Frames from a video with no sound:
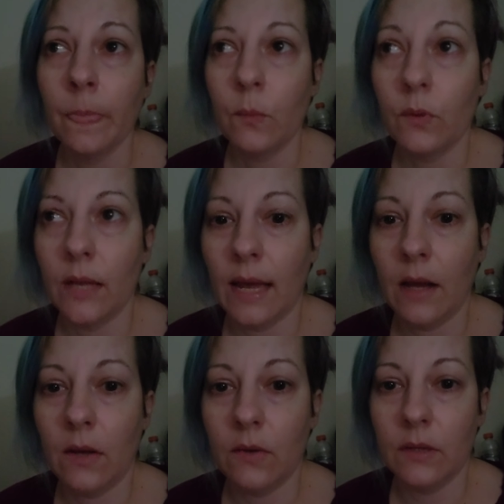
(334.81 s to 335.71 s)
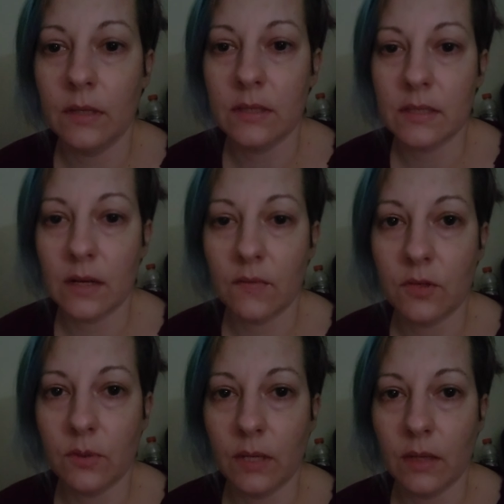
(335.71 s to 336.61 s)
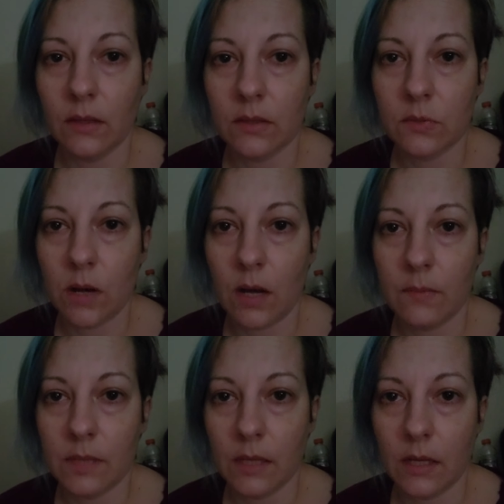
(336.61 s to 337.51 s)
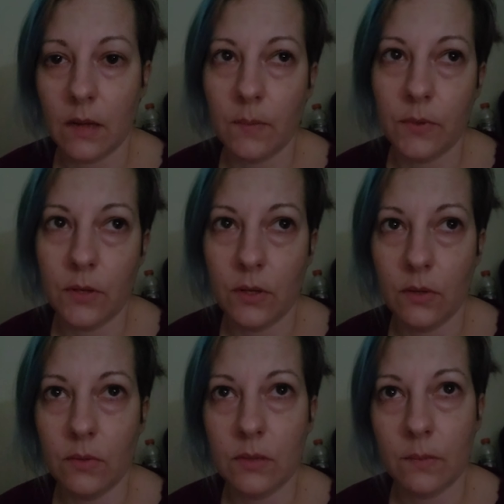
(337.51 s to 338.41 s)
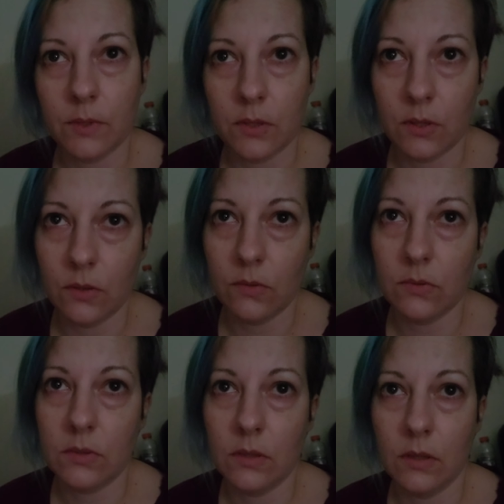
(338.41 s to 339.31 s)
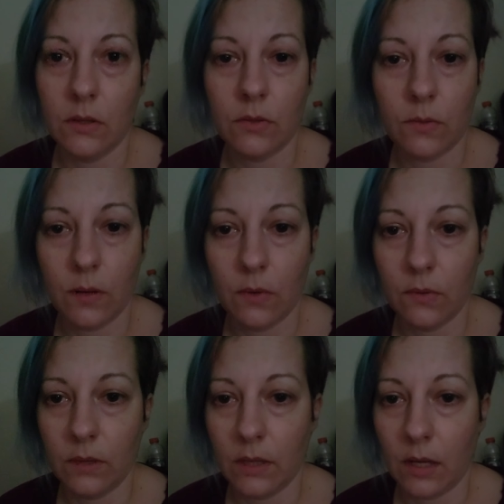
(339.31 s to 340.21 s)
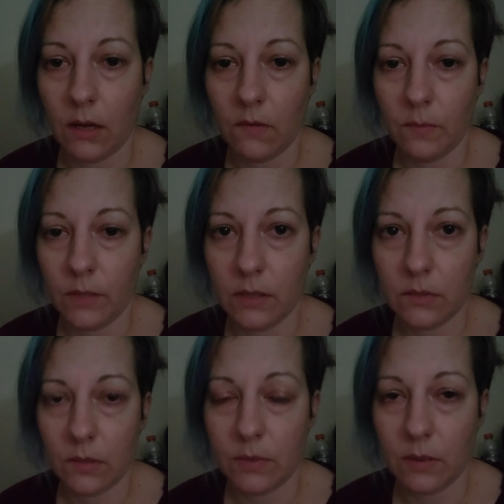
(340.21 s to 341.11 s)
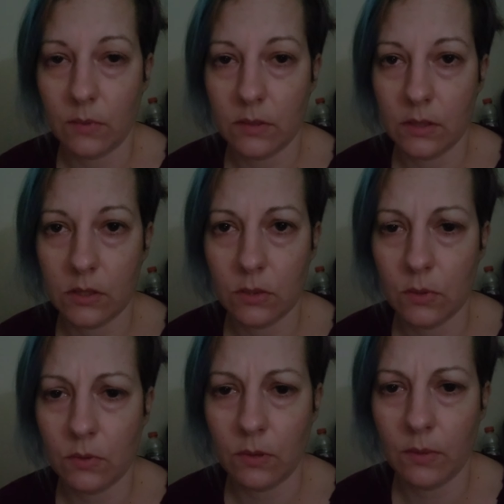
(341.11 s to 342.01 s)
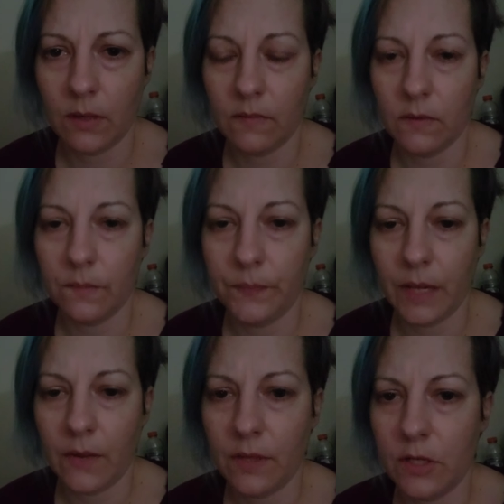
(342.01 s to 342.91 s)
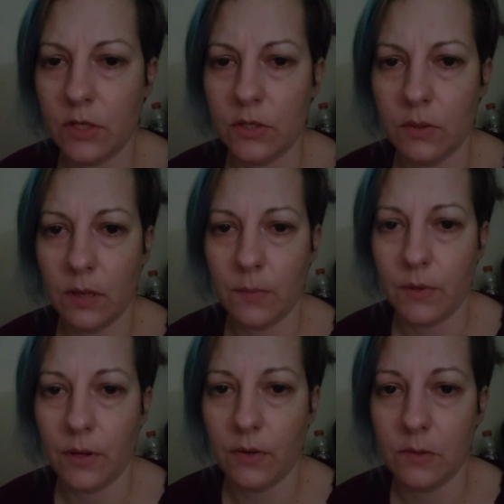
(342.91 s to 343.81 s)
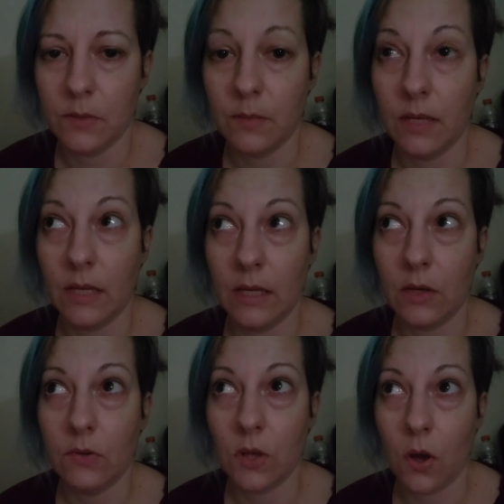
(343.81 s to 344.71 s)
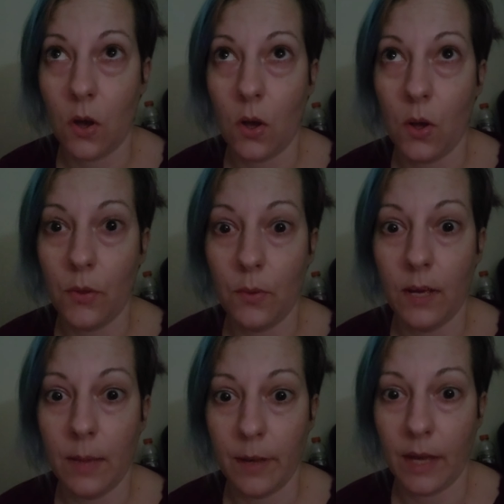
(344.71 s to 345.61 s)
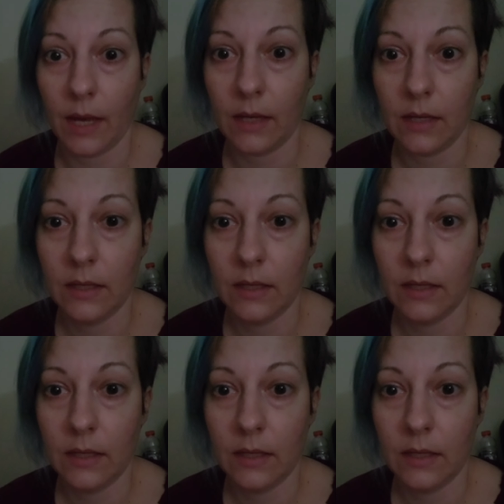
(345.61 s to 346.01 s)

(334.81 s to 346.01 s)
Well, now, instead of doing the swabs, like, up the nose, and the throat, like, however many swabs that was, like, two or three, whatever, now they just do it up your nose, but, man, it goes all the way back.